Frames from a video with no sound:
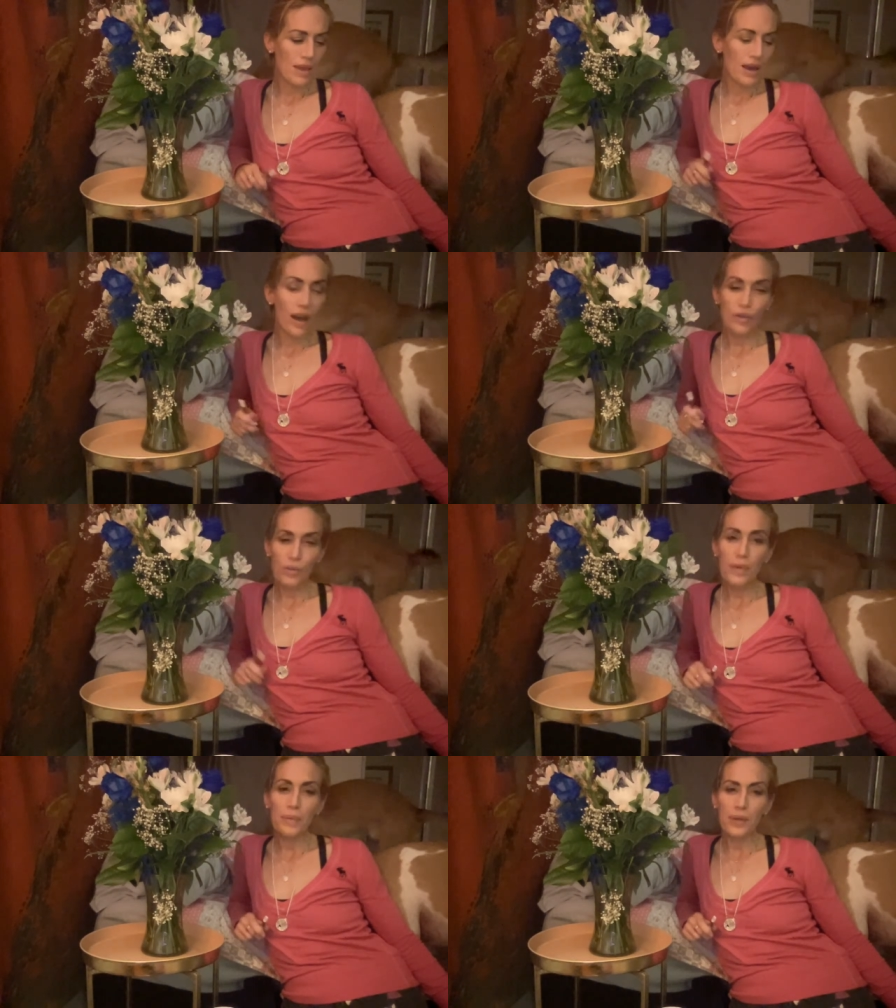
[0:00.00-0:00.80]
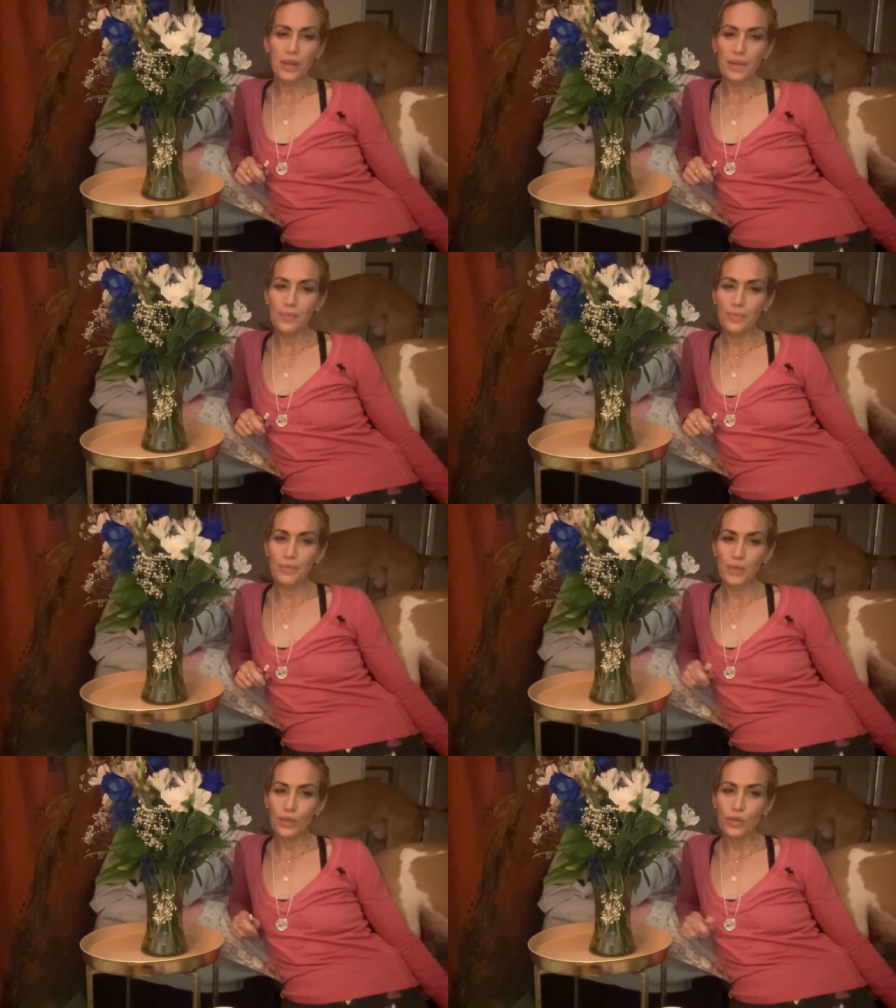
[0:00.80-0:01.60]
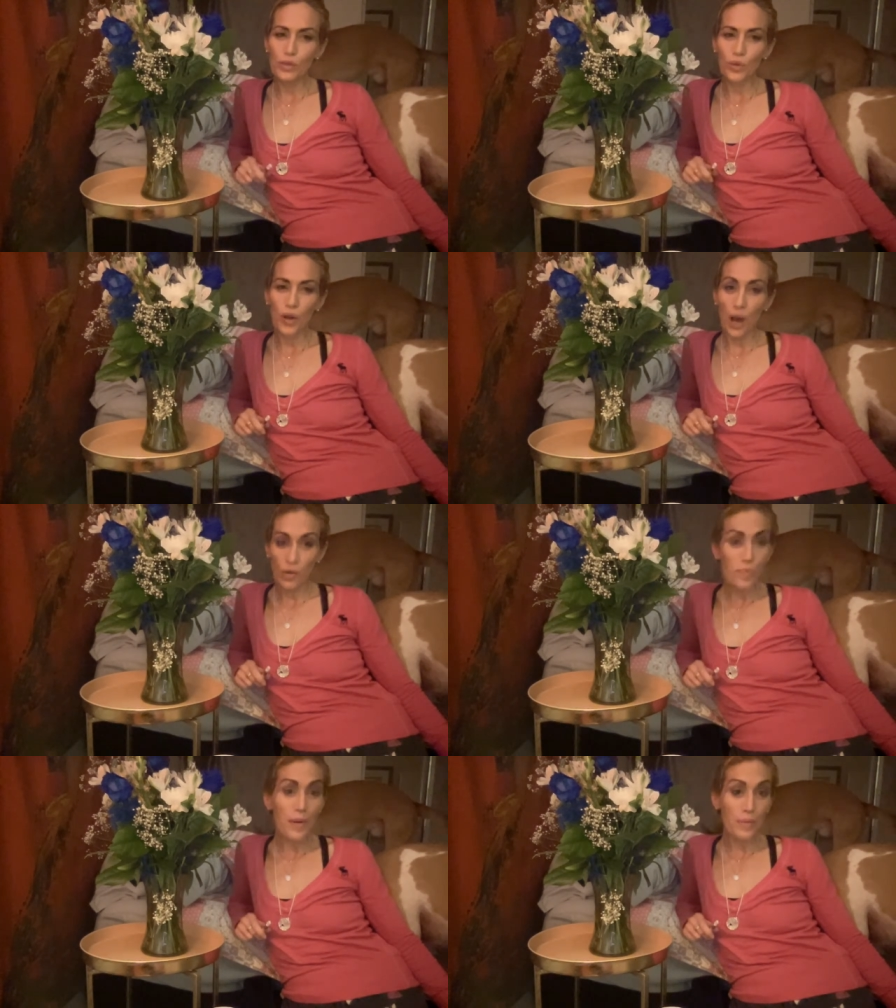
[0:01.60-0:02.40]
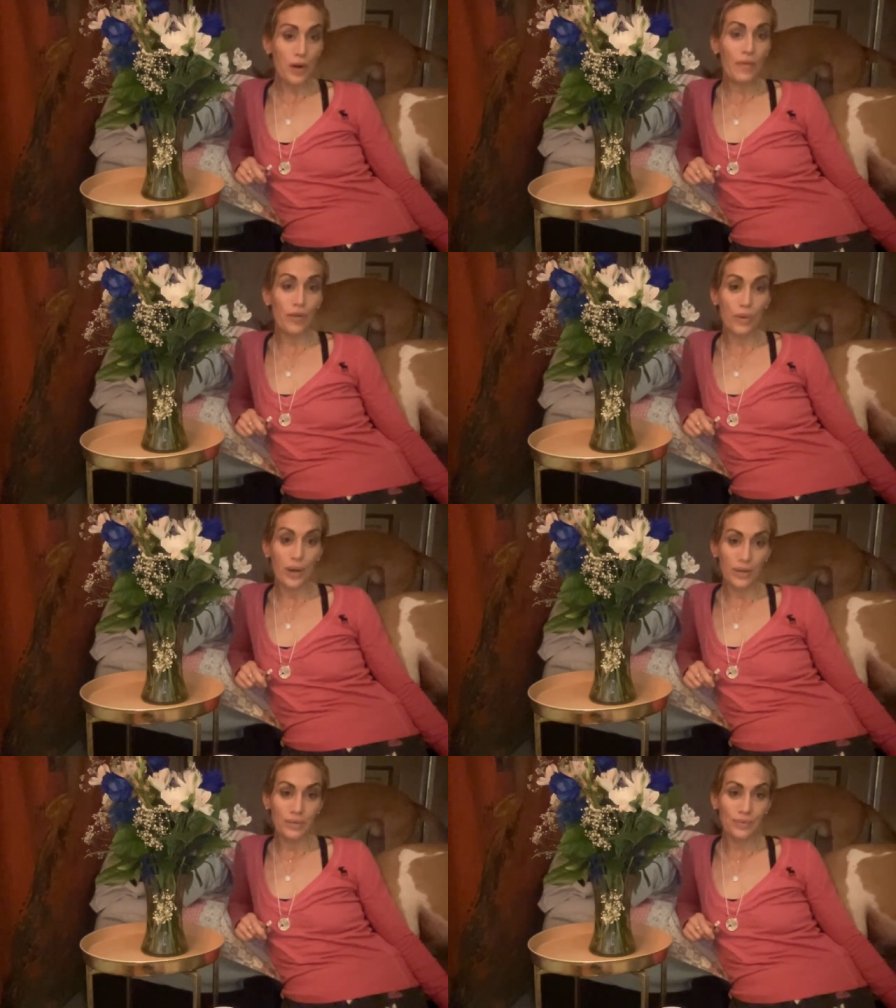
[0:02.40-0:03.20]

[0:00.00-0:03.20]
I'll remember it. Don't you worry. I'll remember everyone.